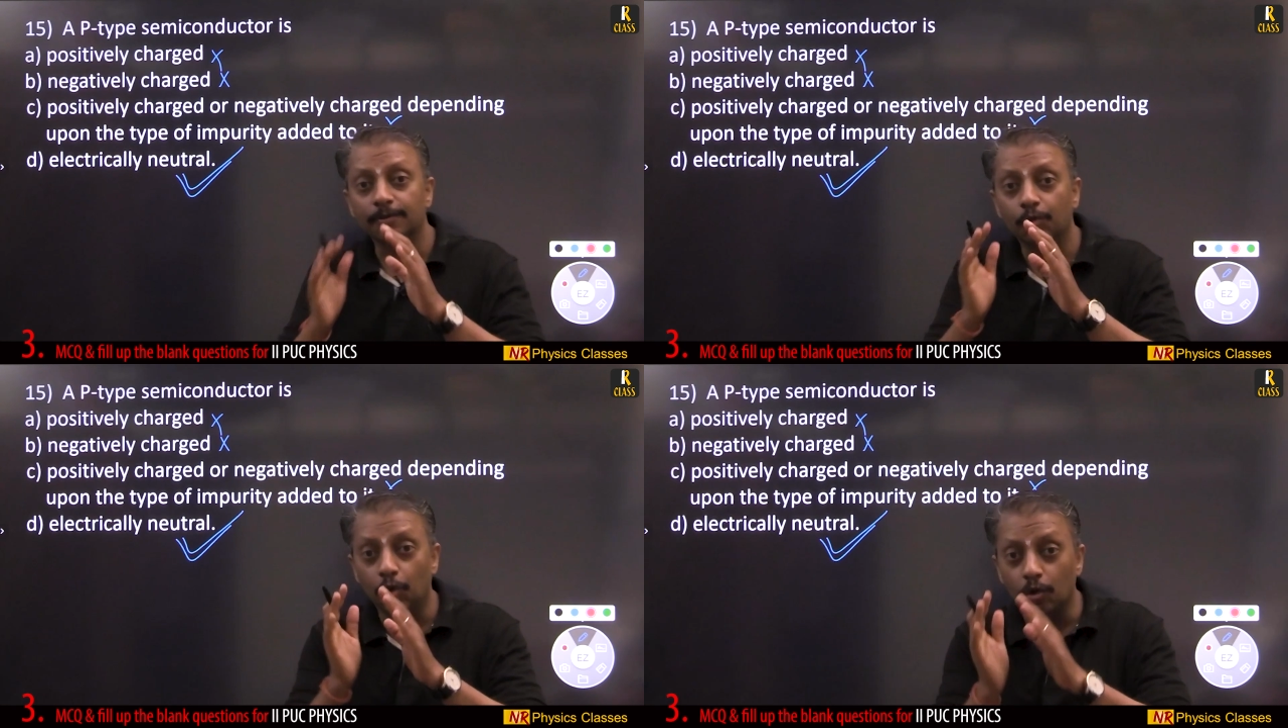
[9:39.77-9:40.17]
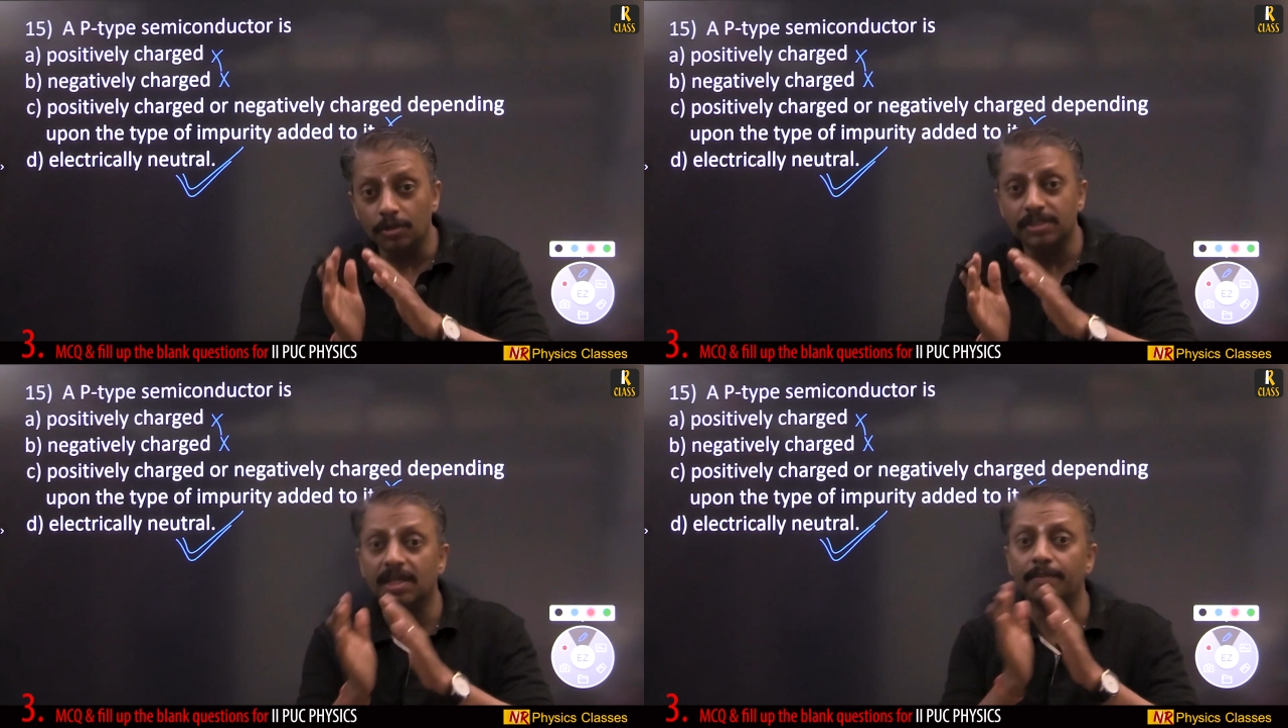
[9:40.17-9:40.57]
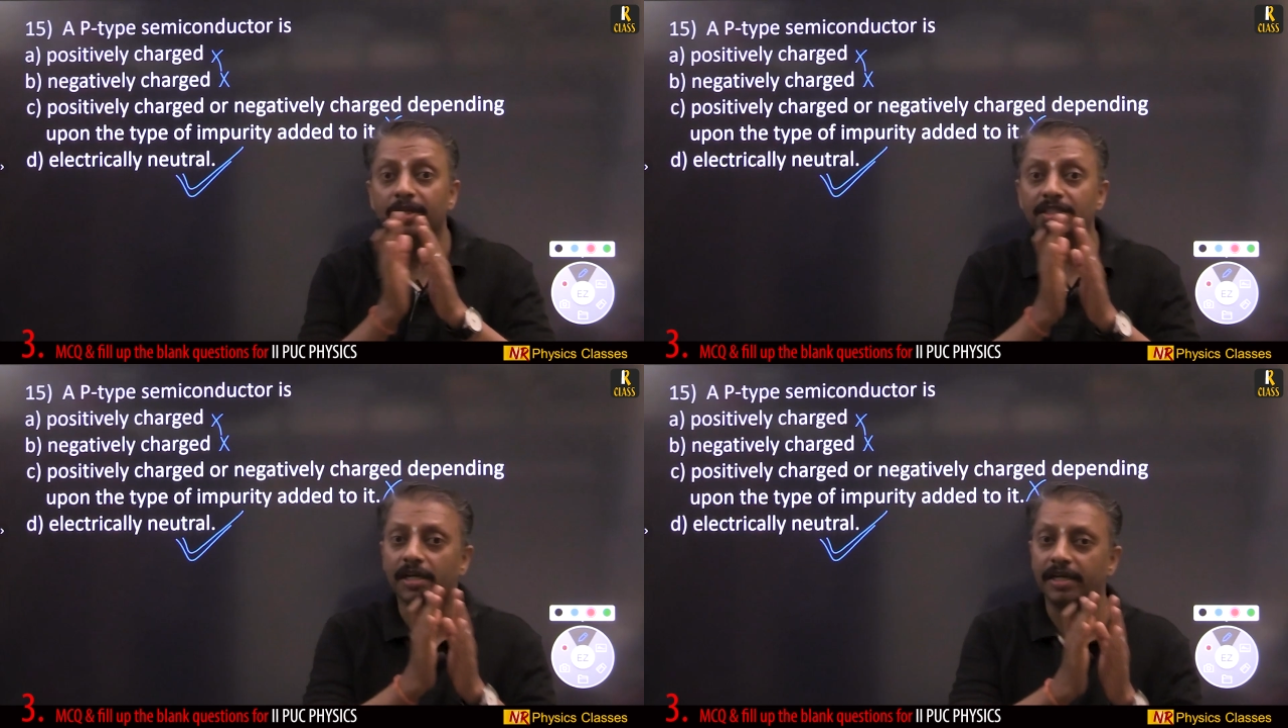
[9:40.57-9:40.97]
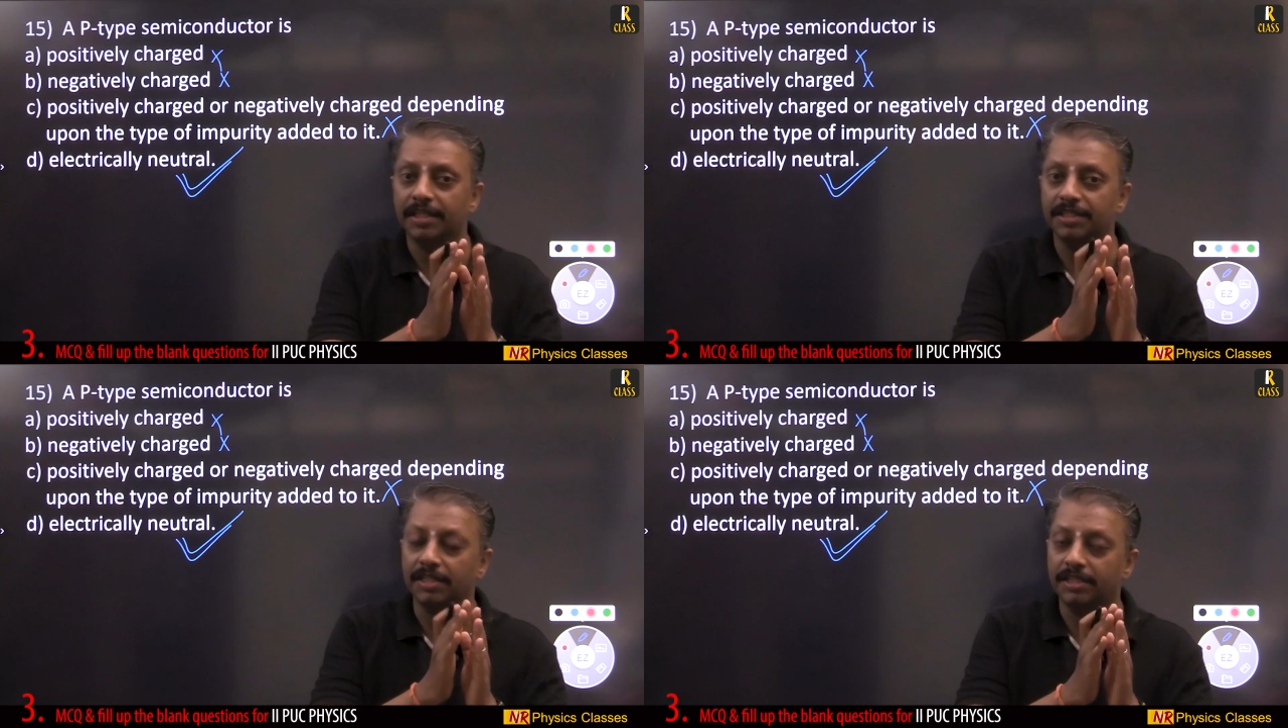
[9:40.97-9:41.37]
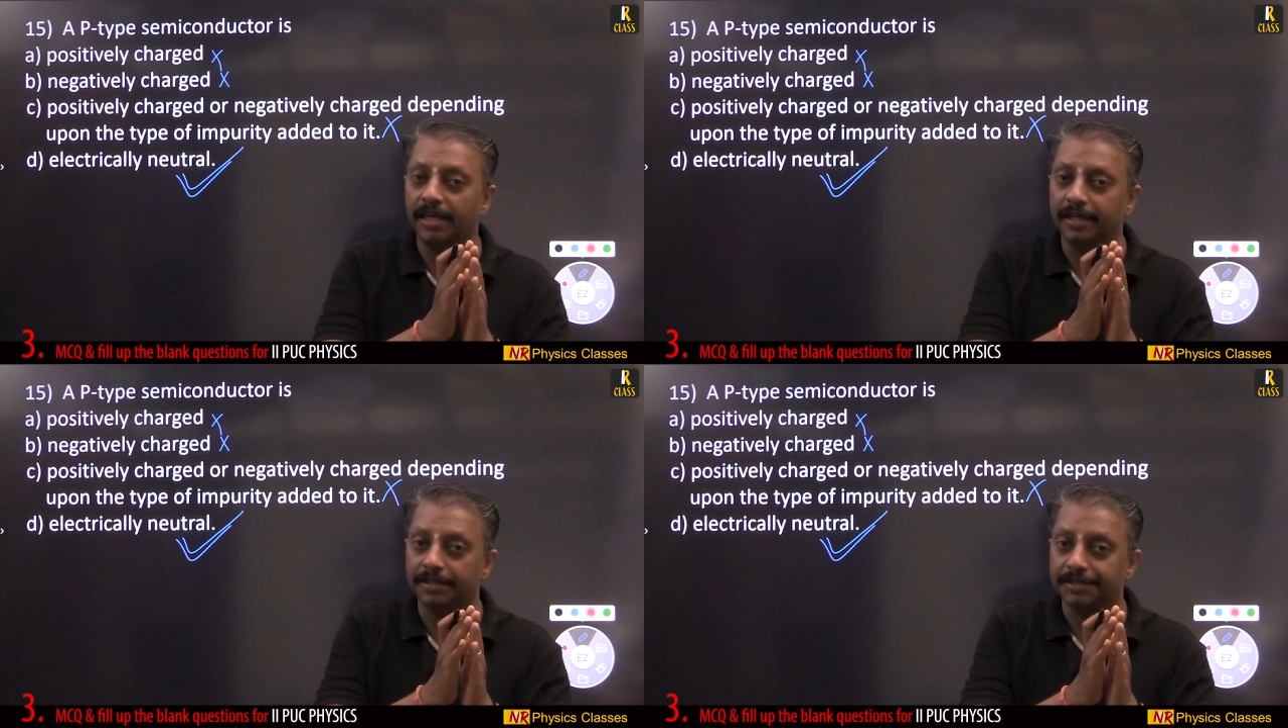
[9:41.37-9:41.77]
holes are majority charge
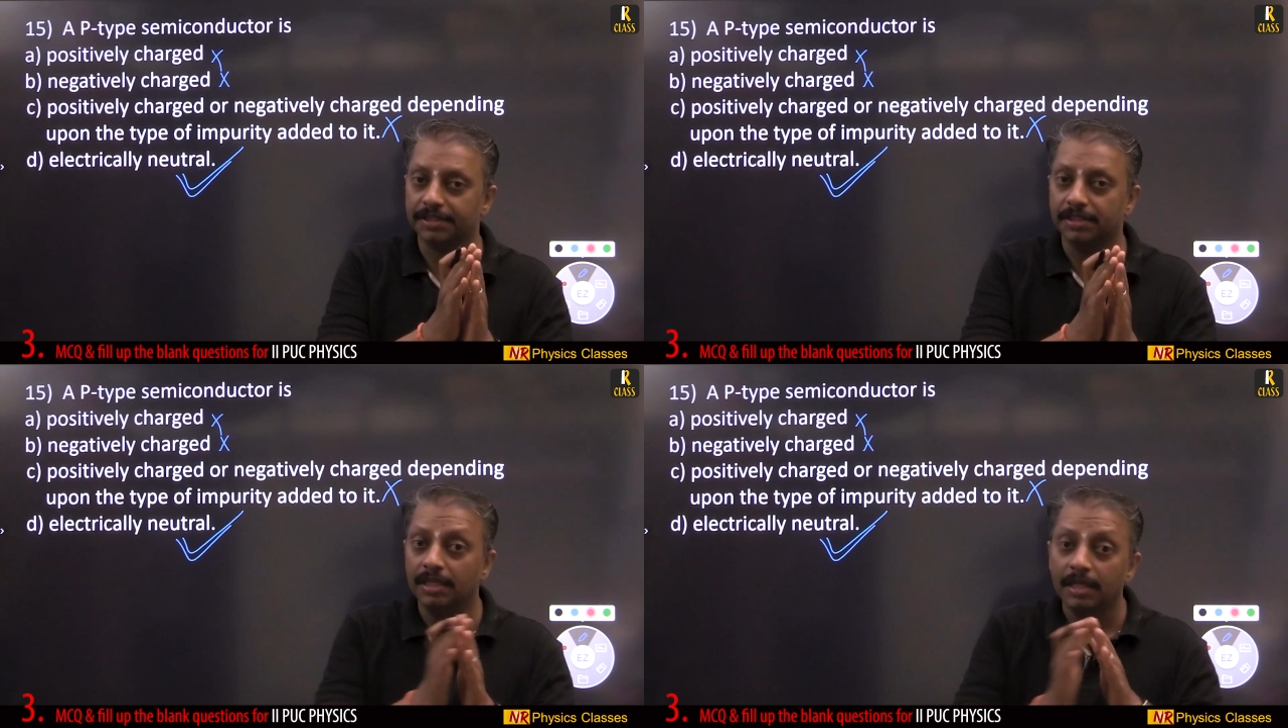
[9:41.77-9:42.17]
carriers.